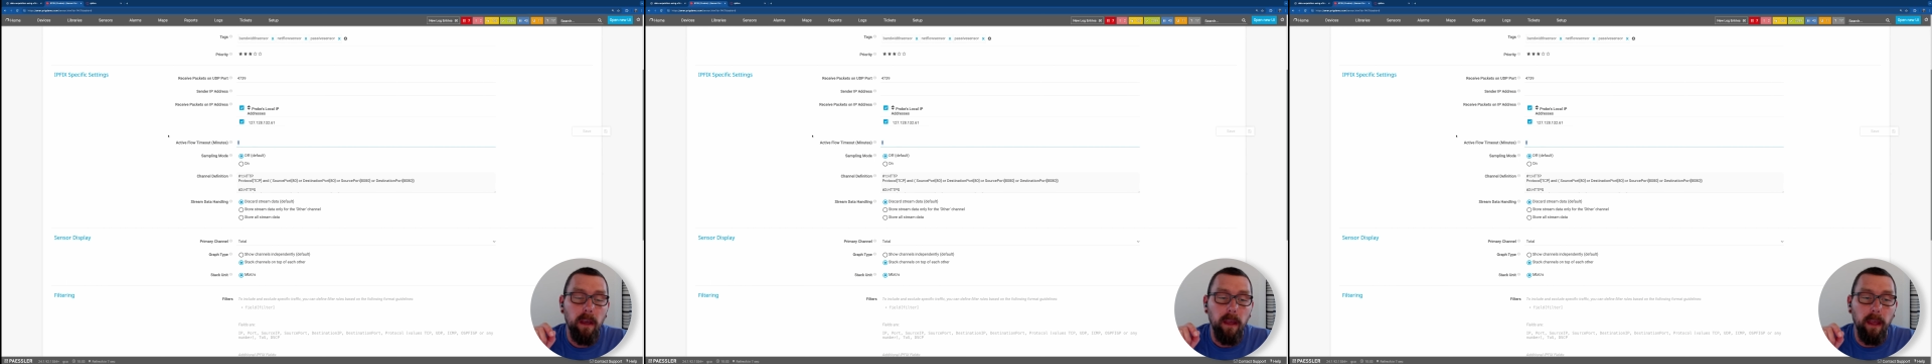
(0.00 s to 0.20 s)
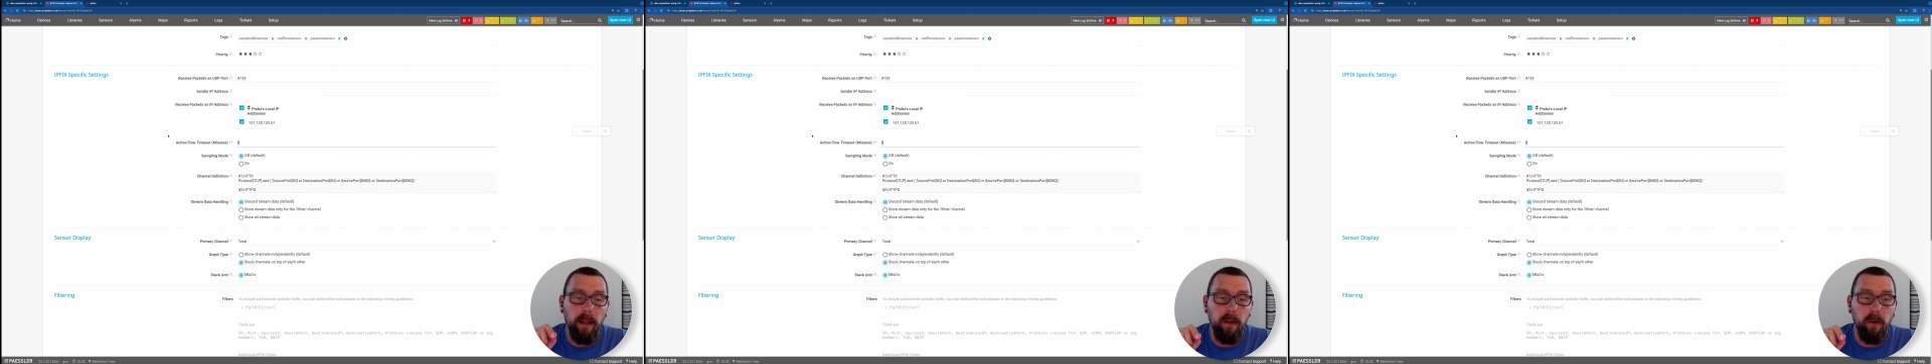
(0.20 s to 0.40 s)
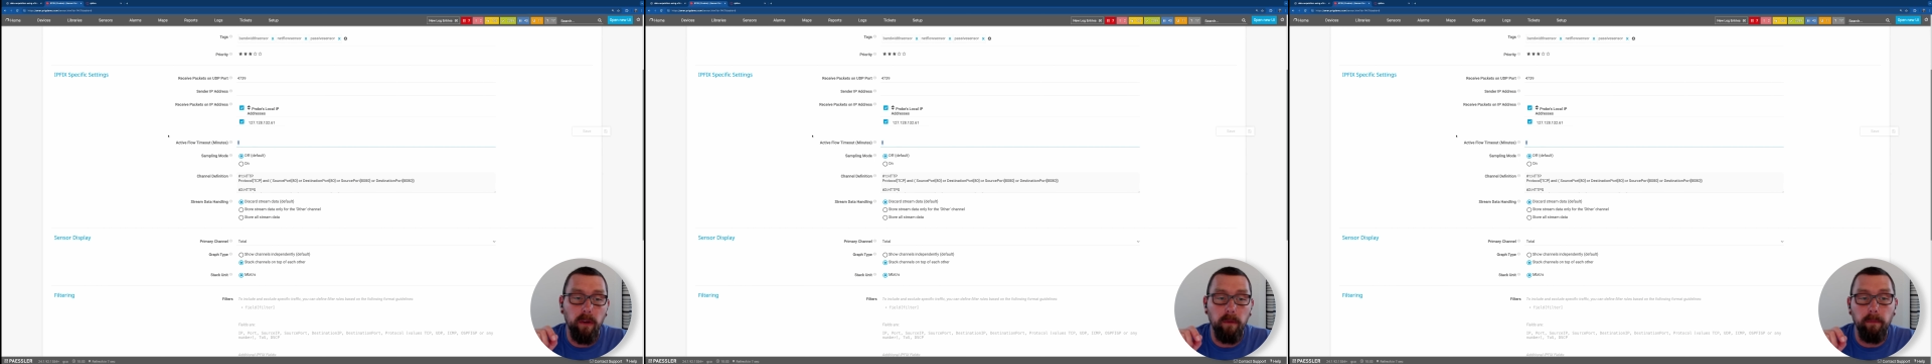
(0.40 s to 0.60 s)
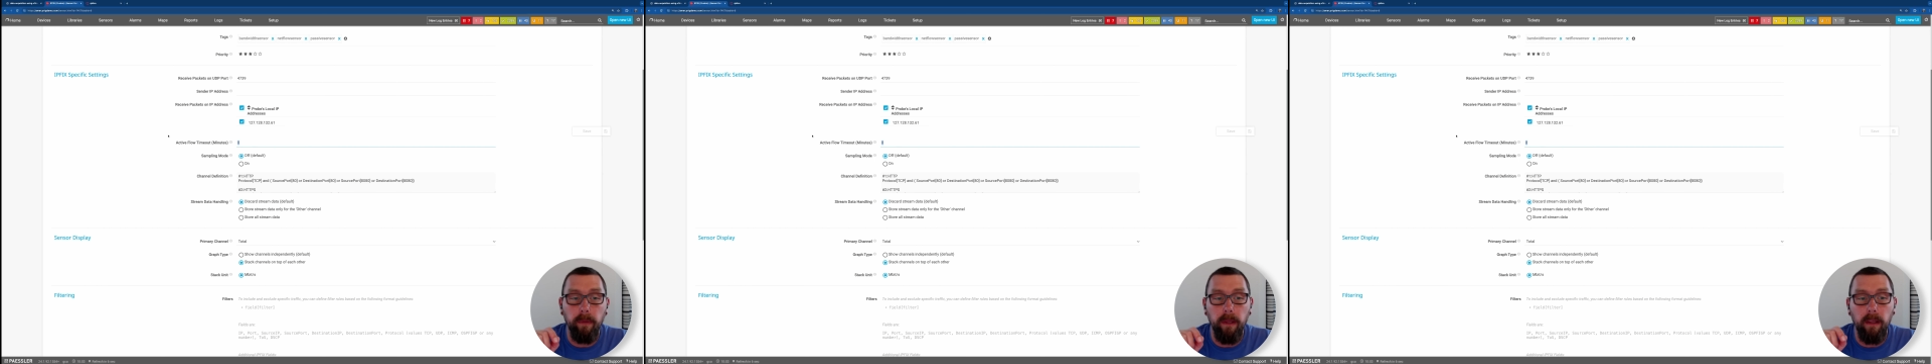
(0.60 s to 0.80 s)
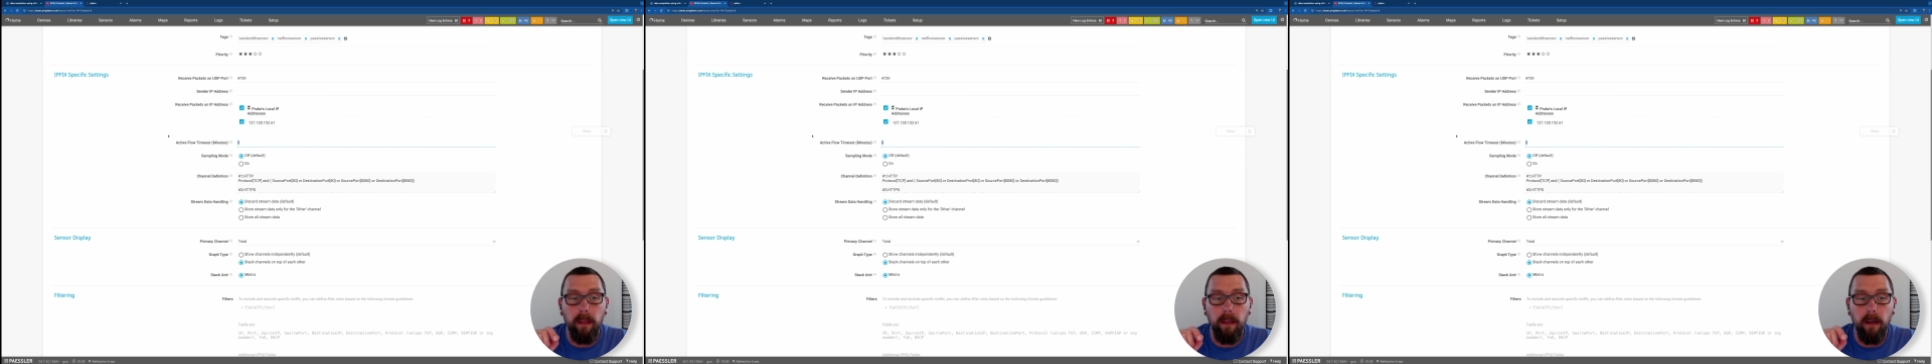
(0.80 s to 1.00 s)
it could
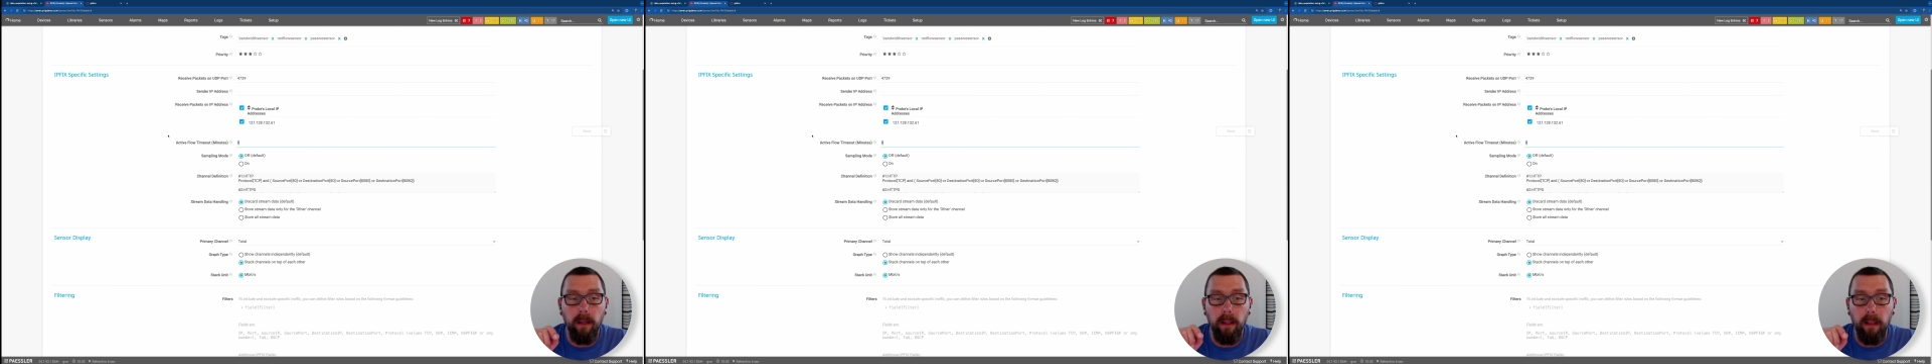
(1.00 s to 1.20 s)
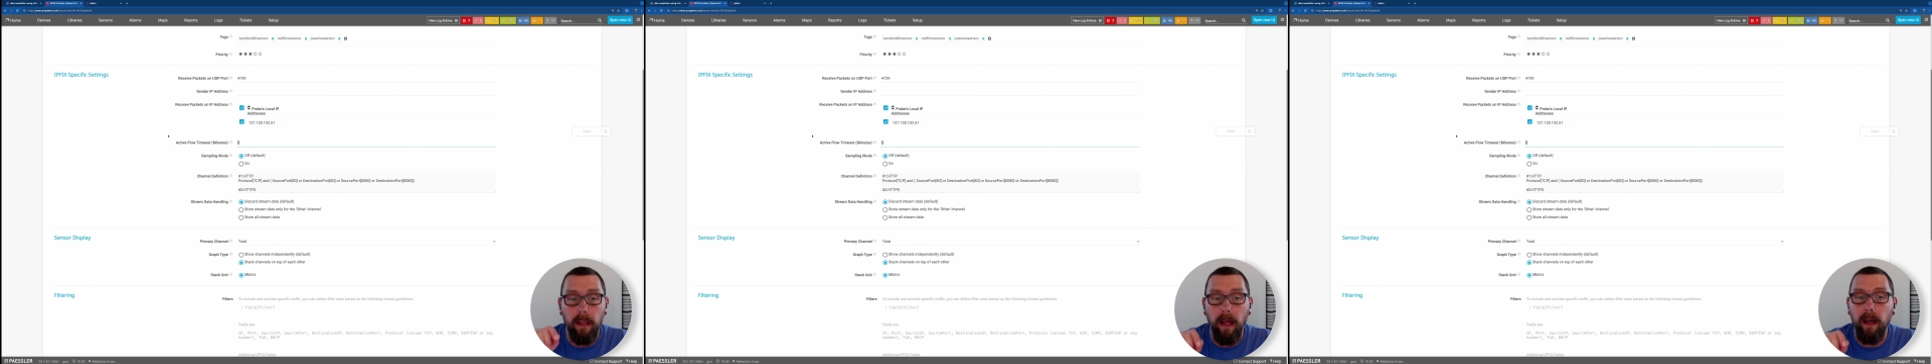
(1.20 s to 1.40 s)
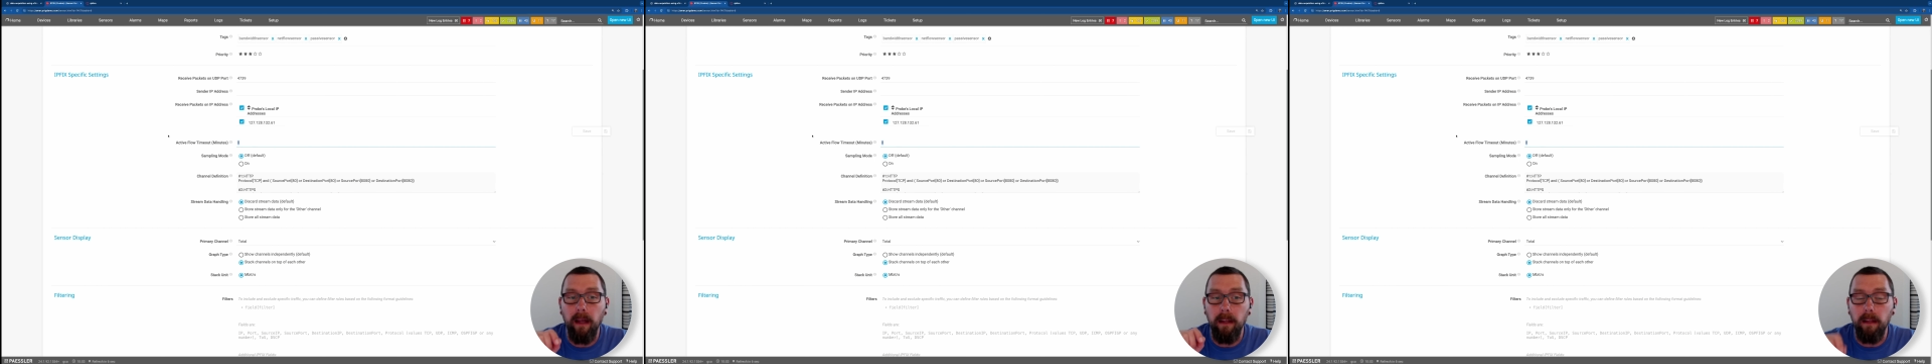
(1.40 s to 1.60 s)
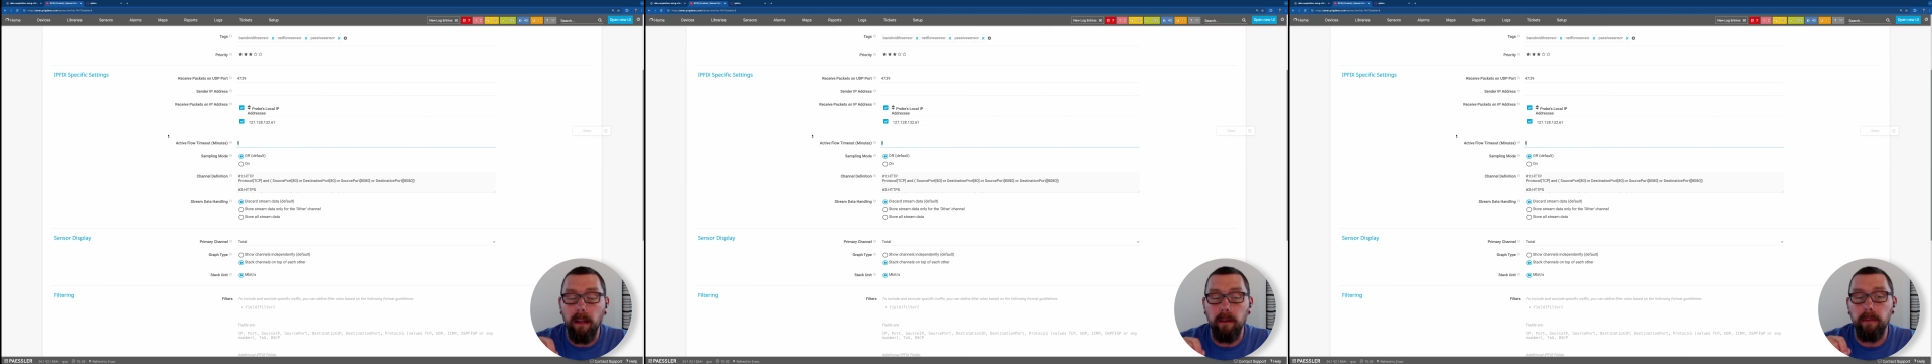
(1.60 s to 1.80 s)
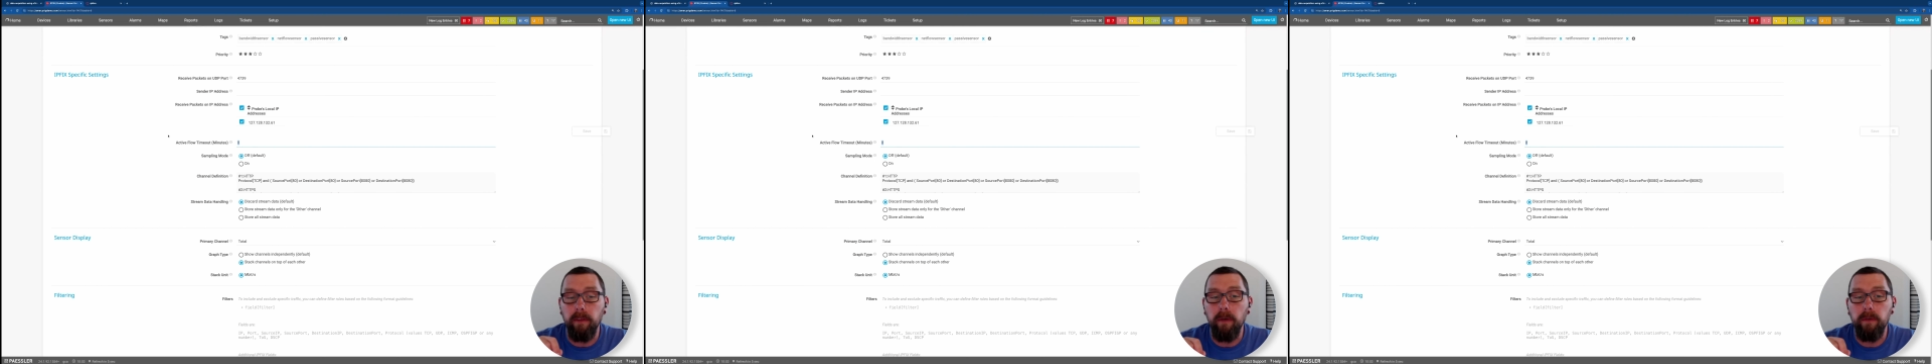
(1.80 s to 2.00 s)
be a lot
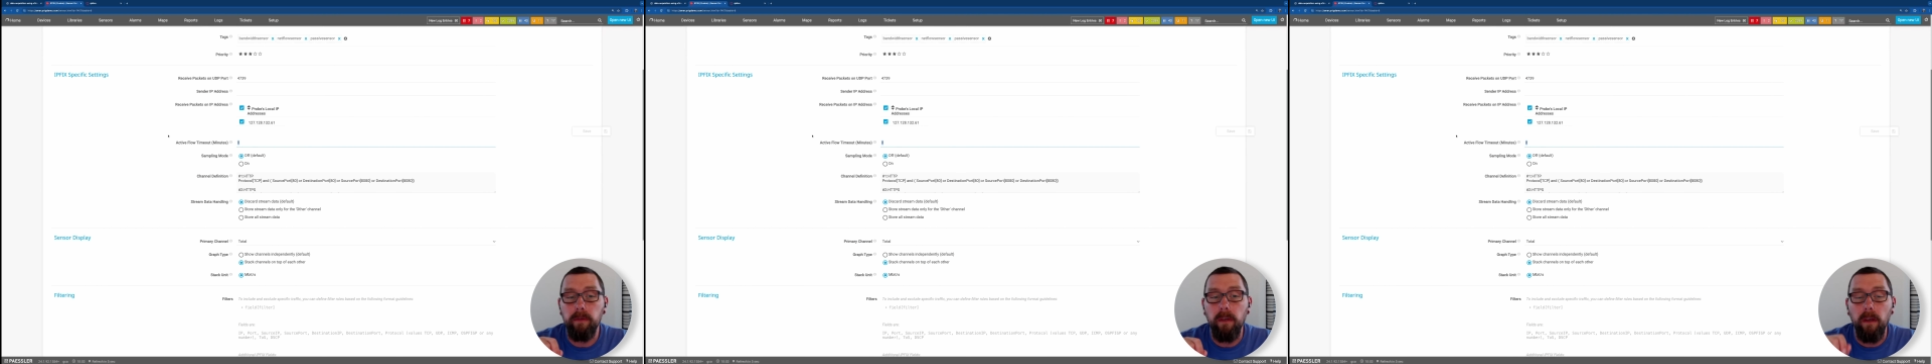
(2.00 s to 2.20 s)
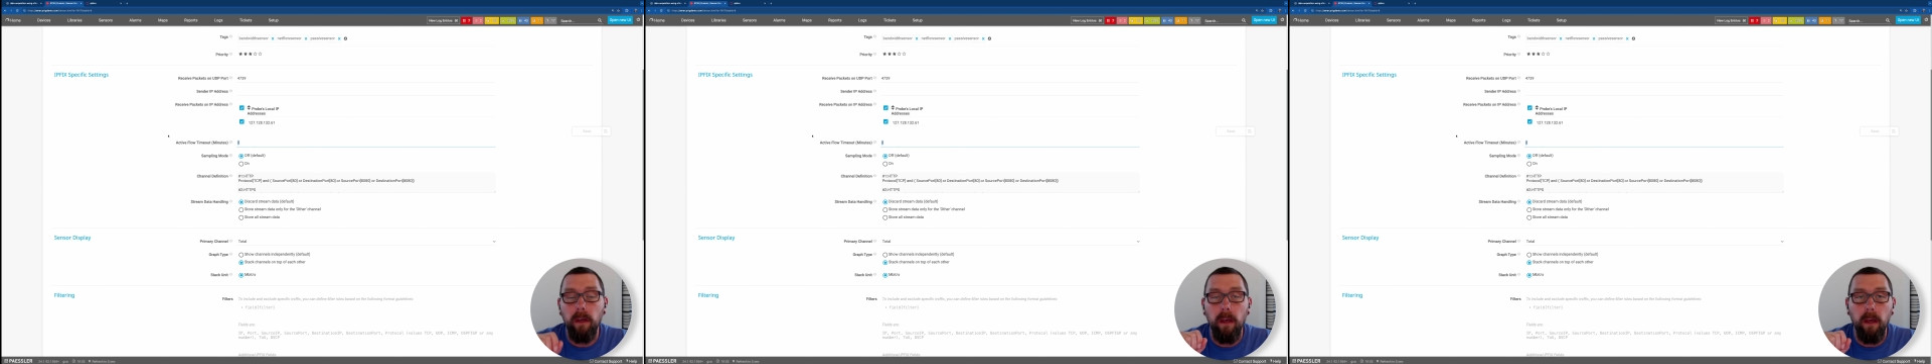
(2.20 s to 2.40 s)
of flows.